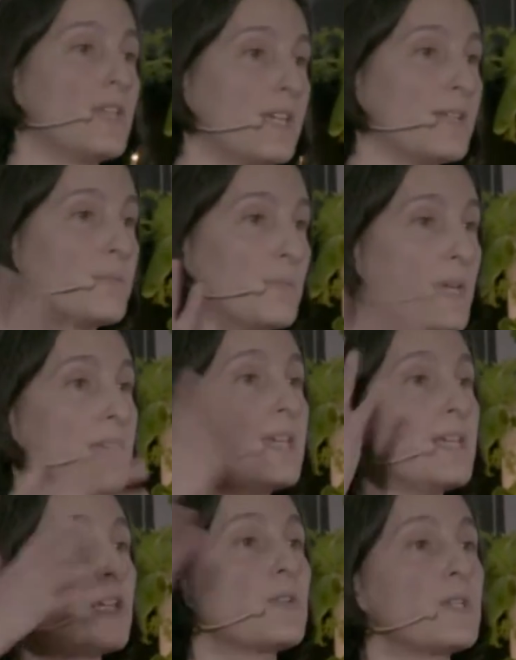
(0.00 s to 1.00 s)
They can
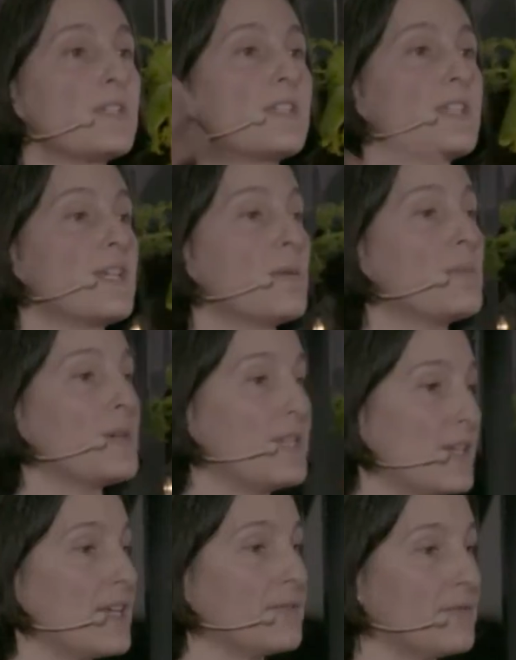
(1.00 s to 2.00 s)
increase in number
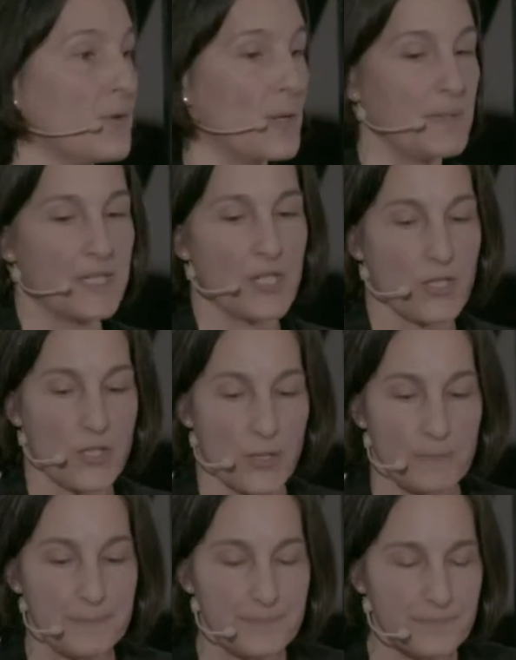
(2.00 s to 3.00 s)
and form a
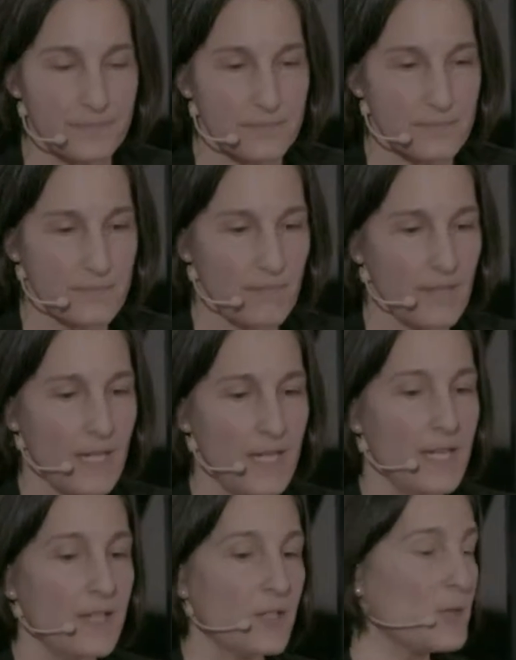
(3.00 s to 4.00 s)
tissue.
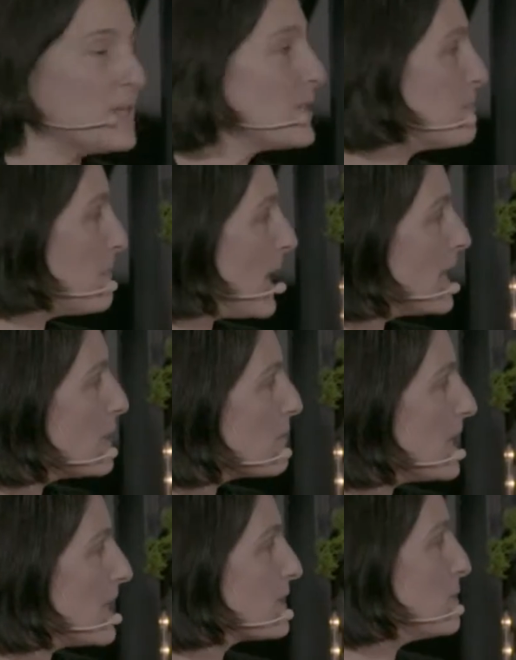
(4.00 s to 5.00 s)
So this
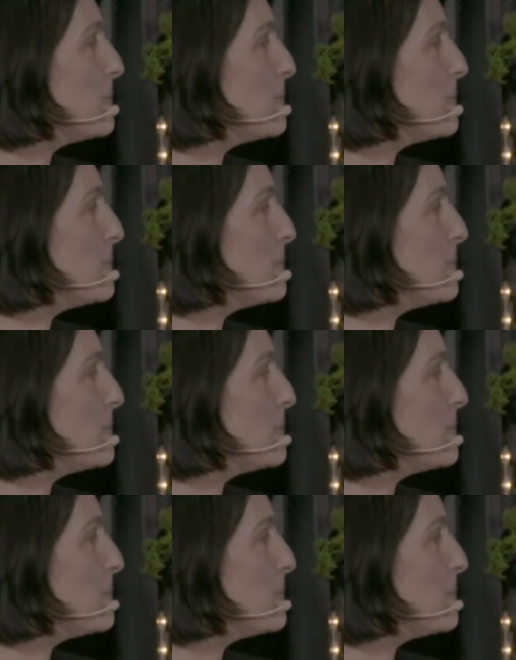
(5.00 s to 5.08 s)
bioreactor